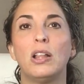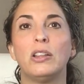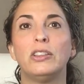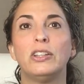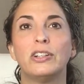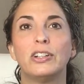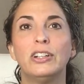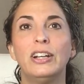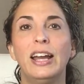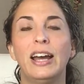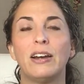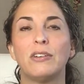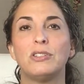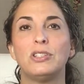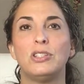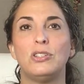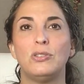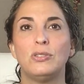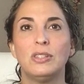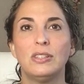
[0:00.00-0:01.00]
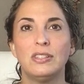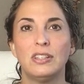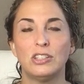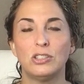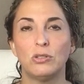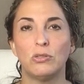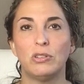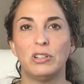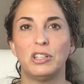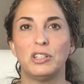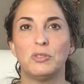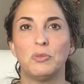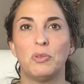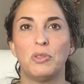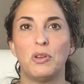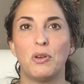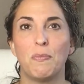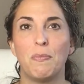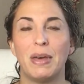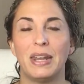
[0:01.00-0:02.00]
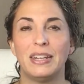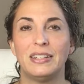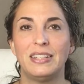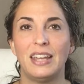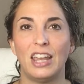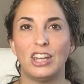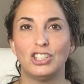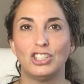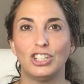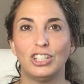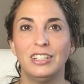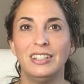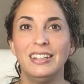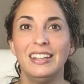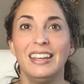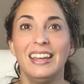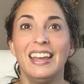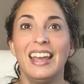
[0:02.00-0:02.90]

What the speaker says: learn how to use essential oils with your meditation,